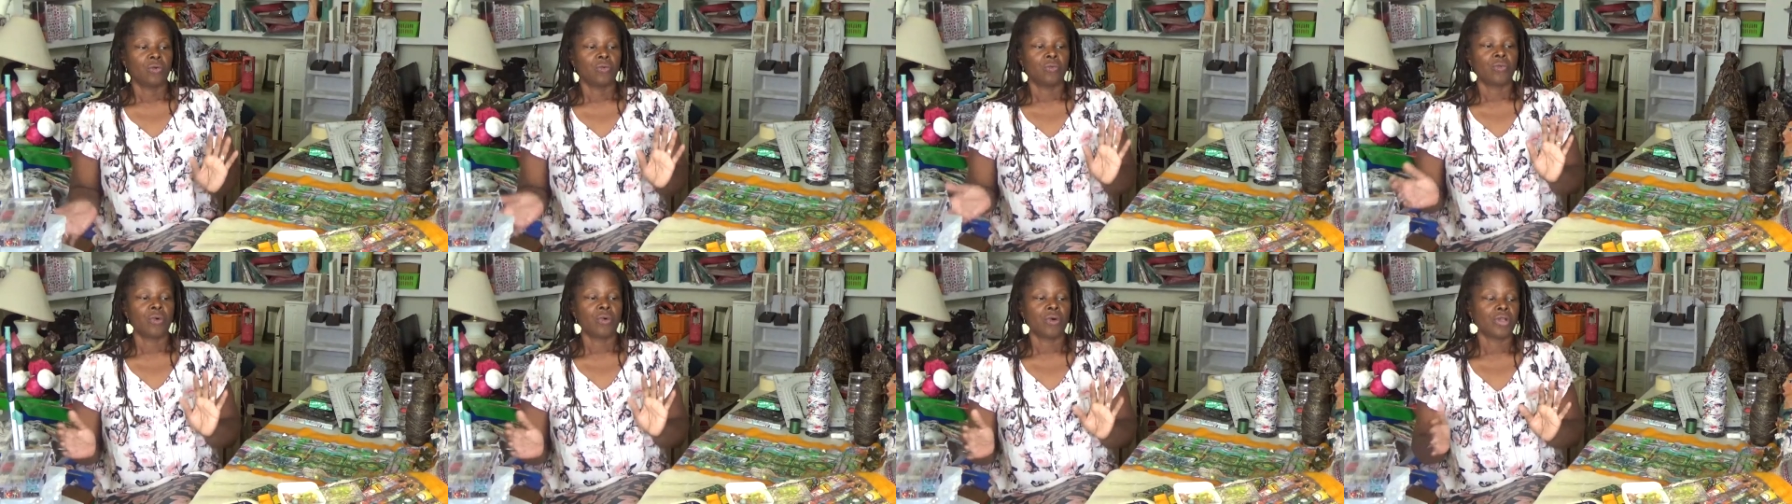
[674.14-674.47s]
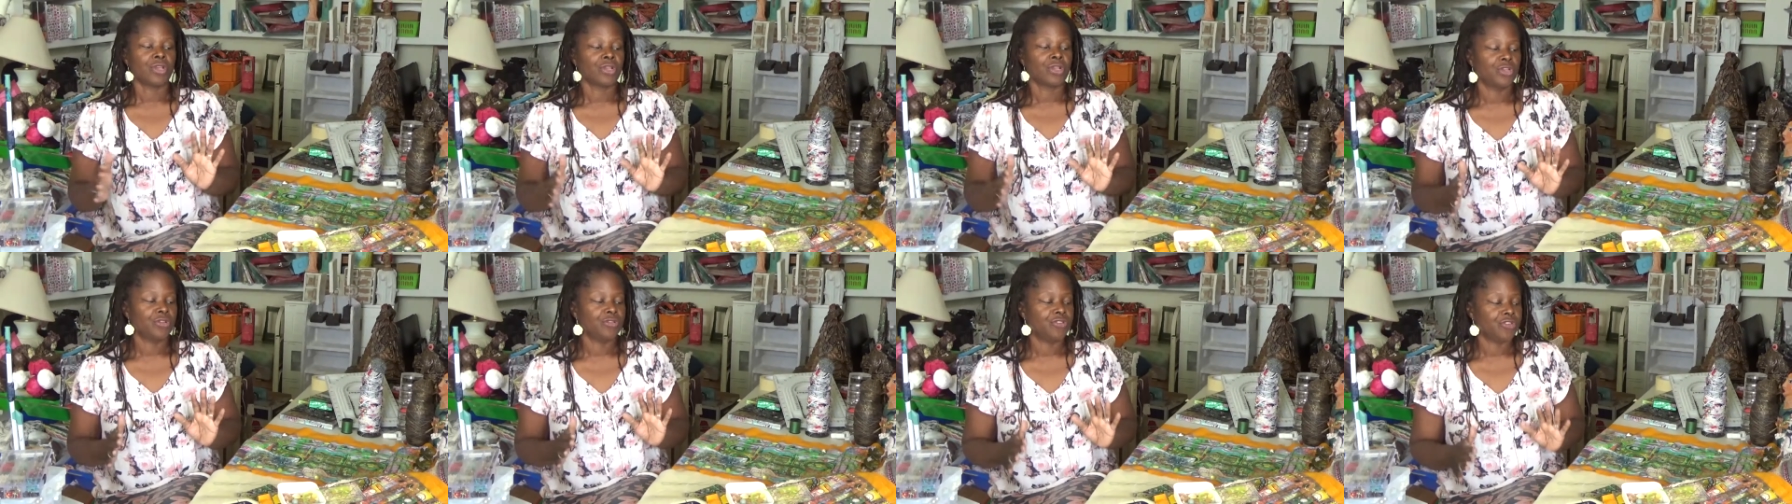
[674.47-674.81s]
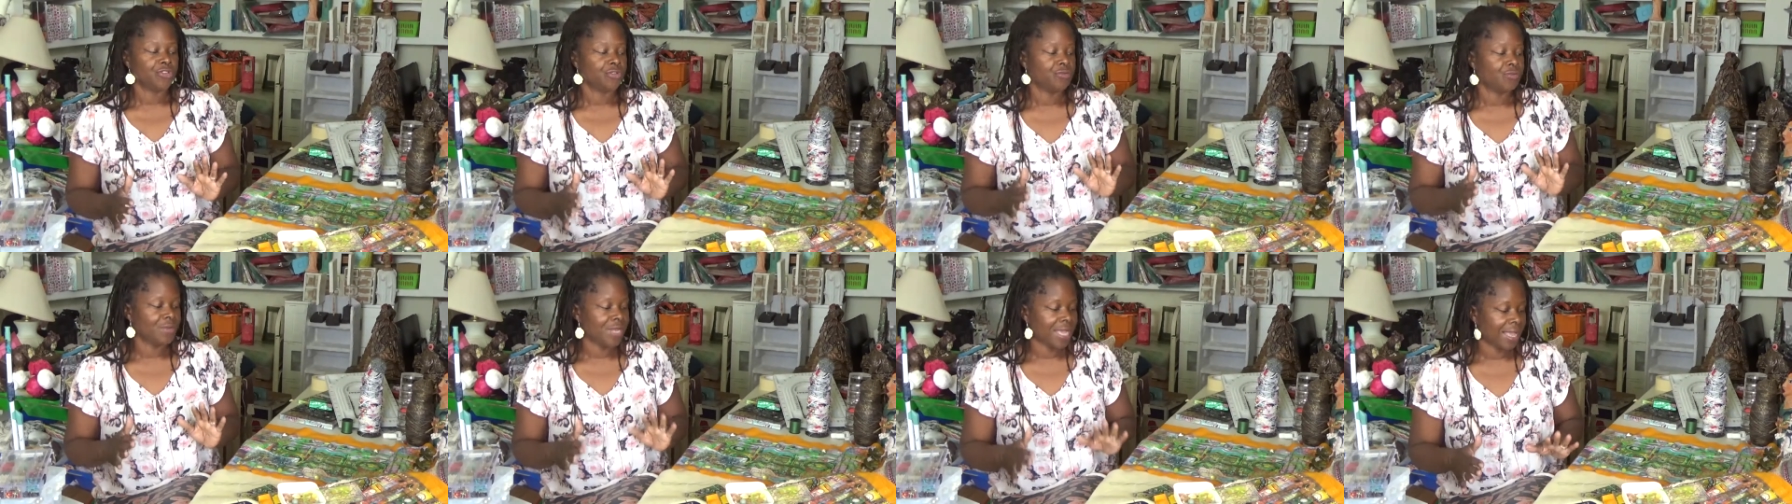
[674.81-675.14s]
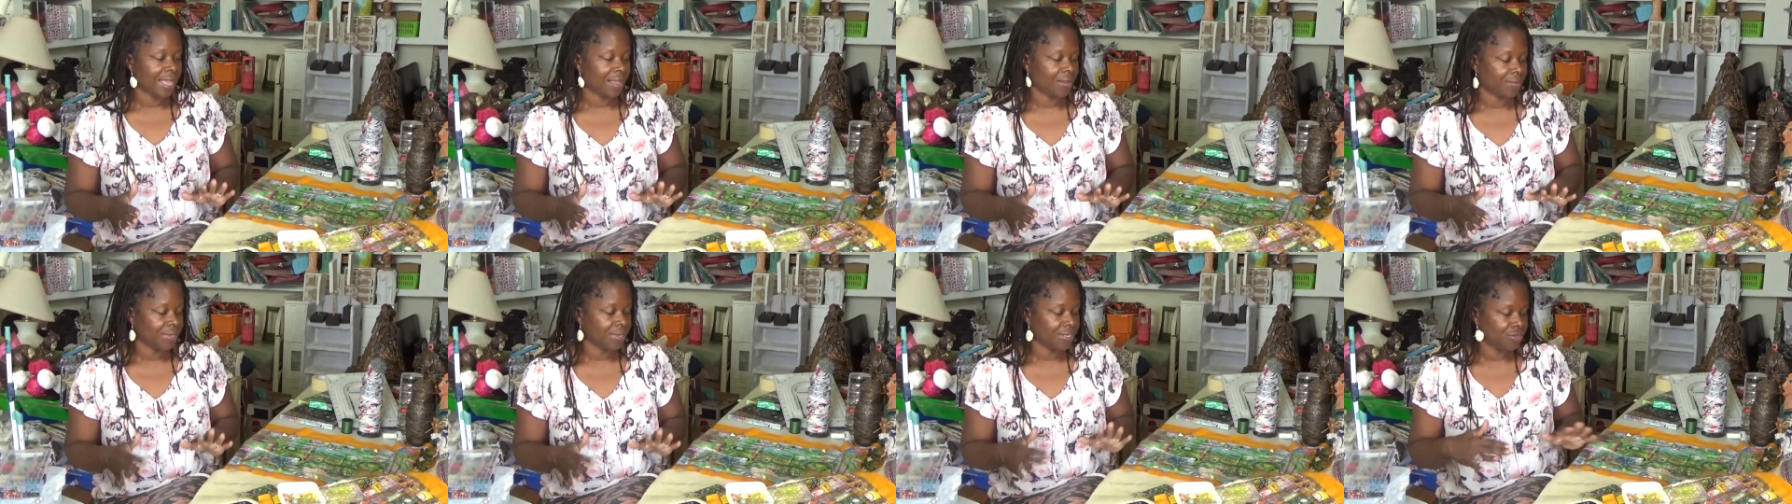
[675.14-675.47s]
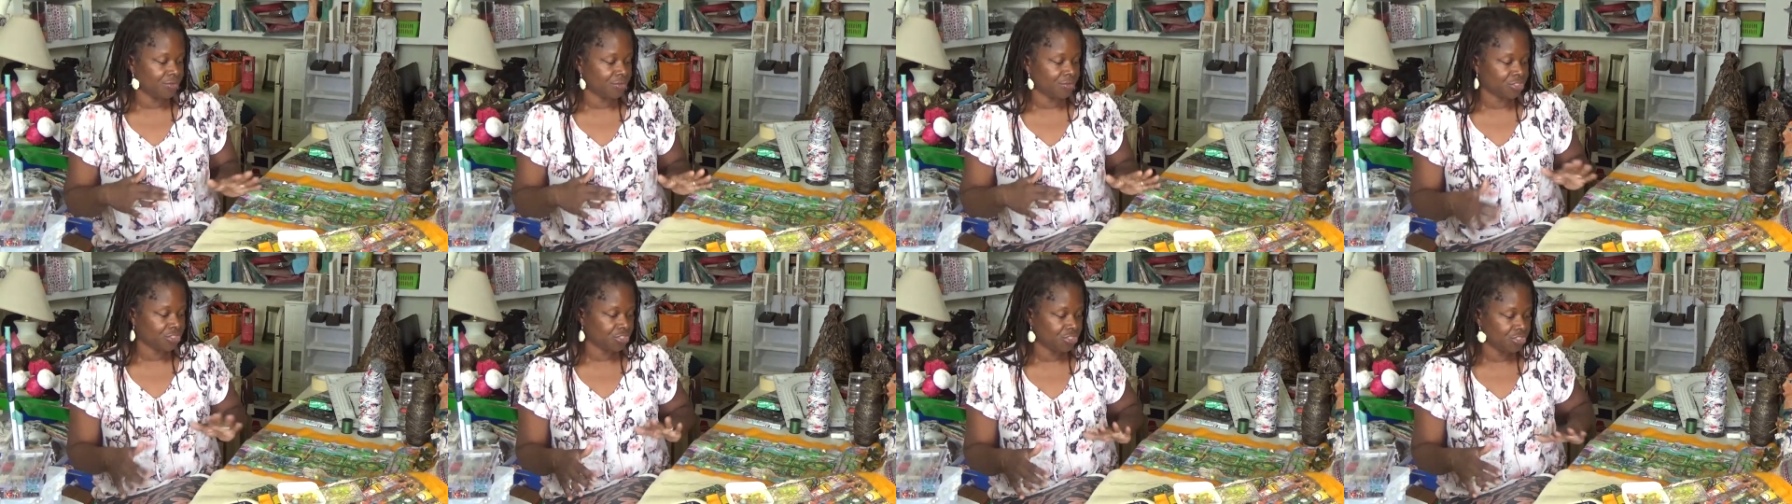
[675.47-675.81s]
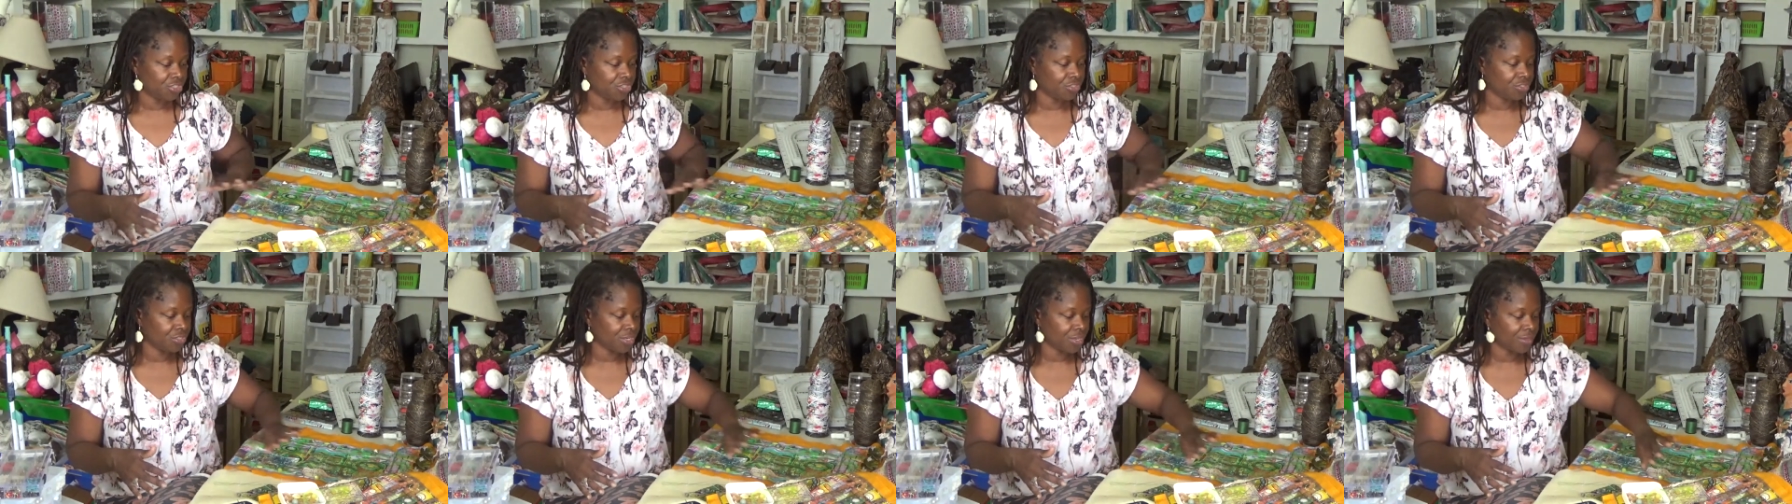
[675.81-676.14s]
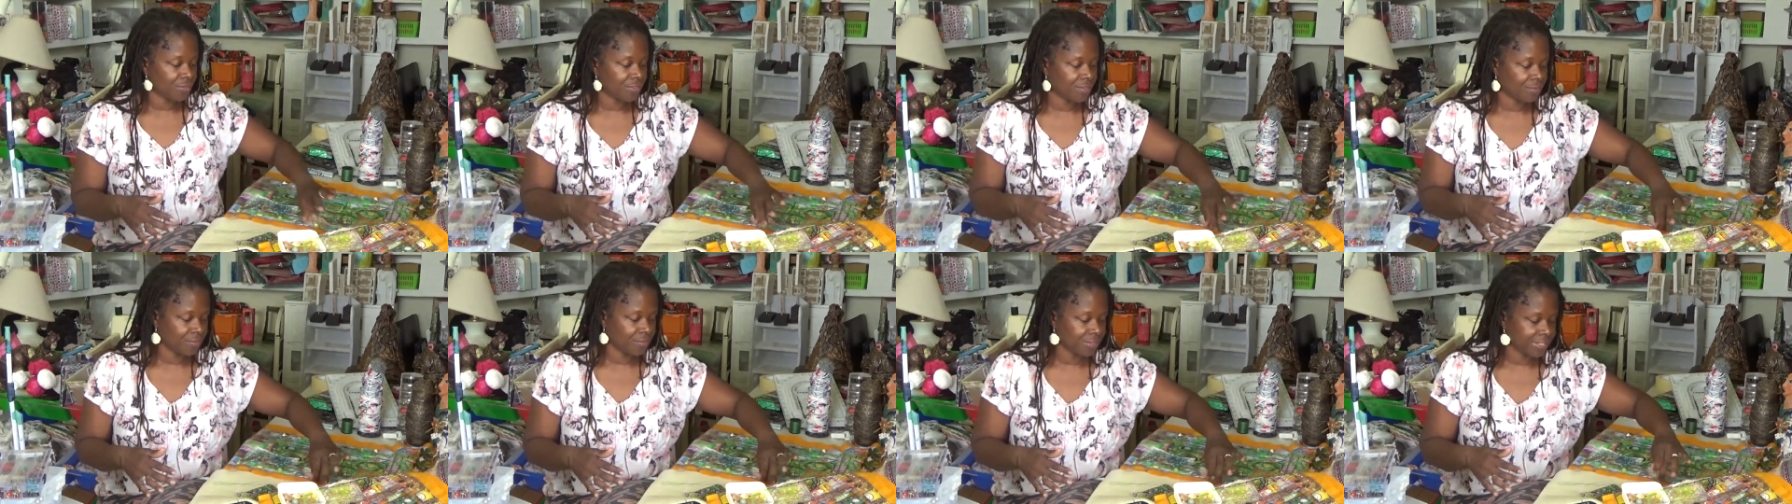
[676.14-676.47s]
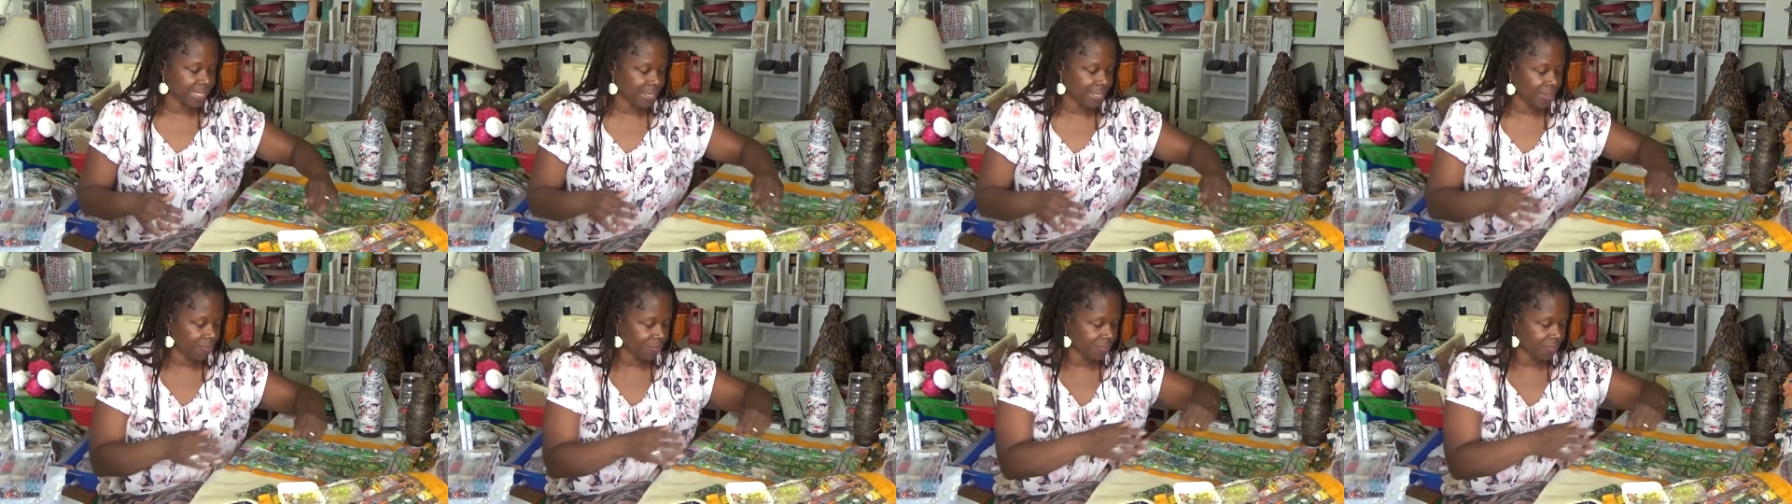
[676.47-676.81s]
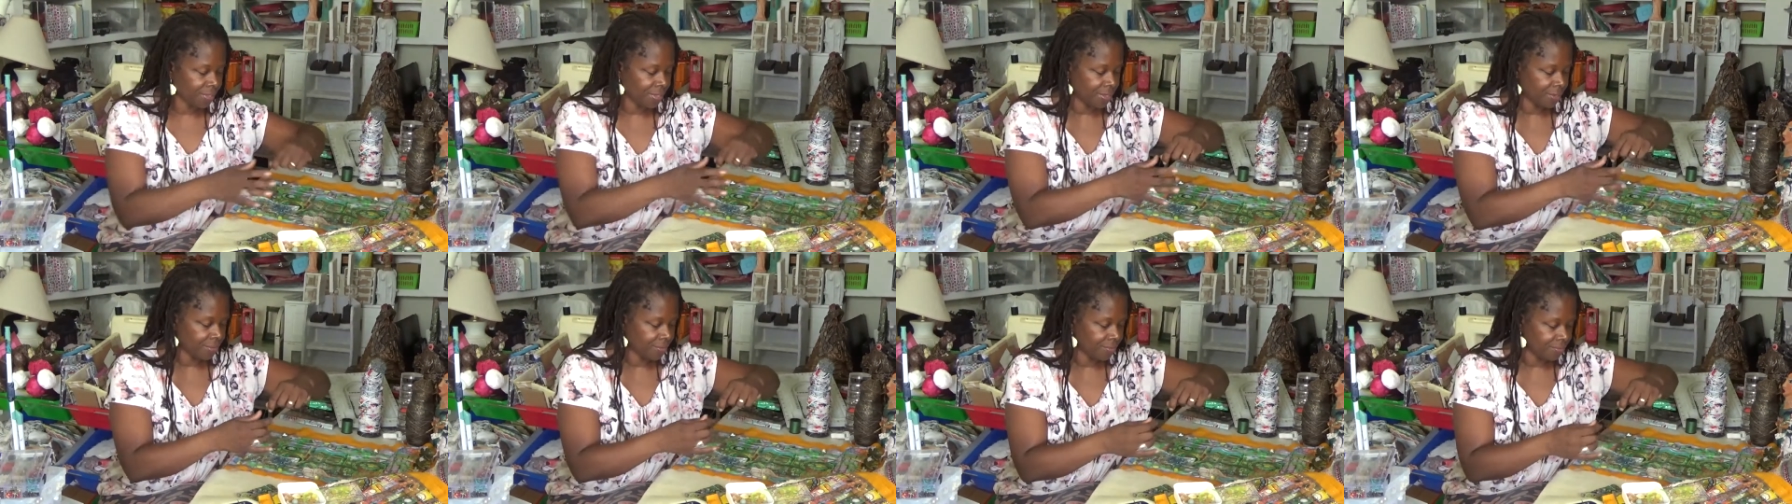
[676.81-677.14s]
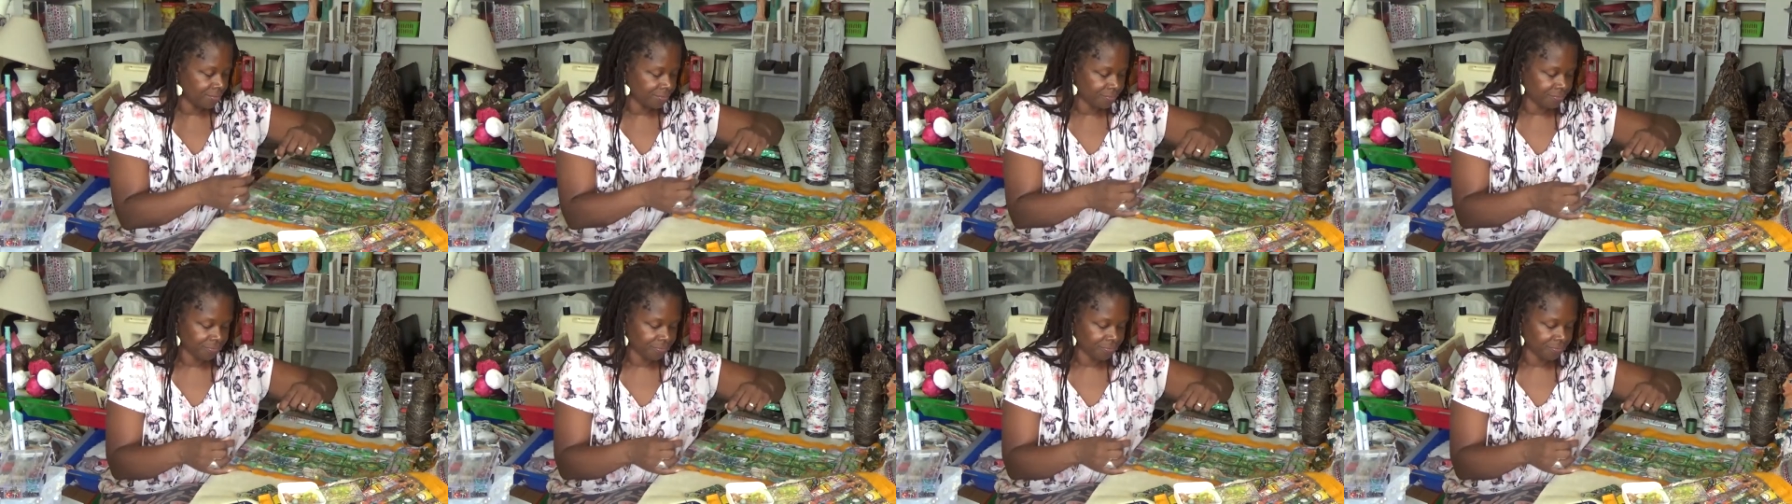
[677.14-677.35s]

what can you do now in your studio that would help you?